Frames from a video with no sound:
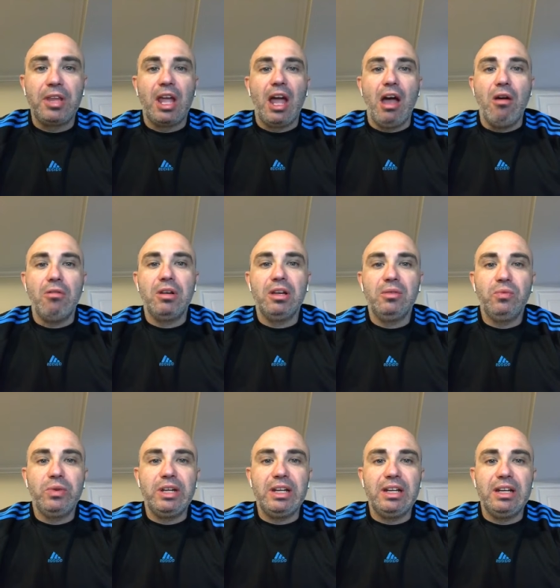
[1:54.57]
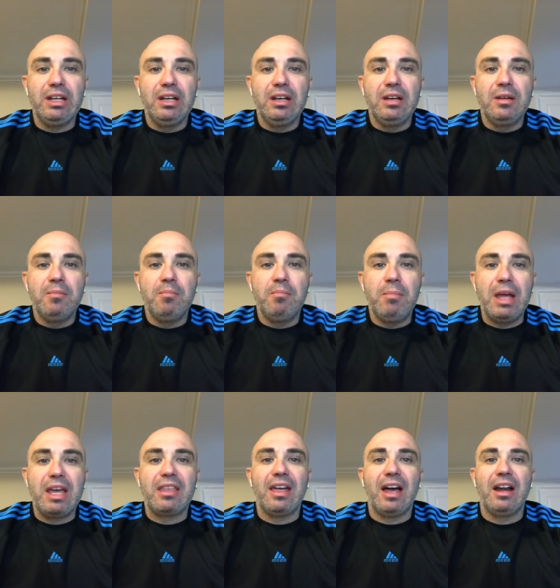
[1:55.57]
how can we
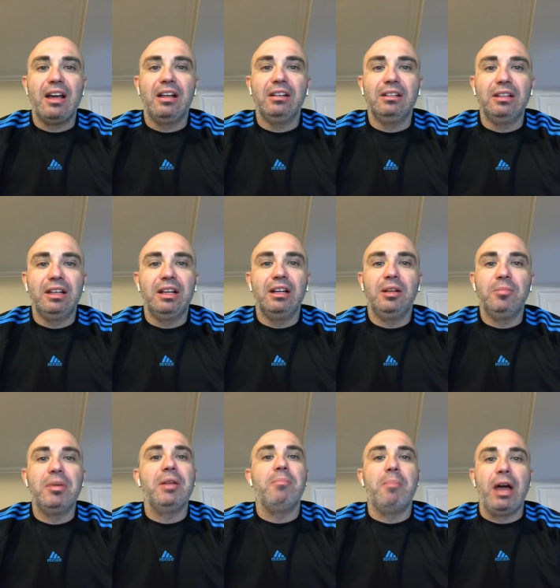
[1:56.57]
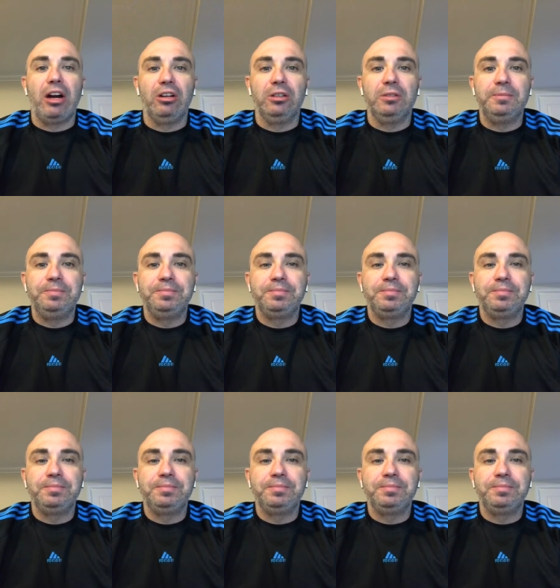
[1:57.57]
make that a little bit better.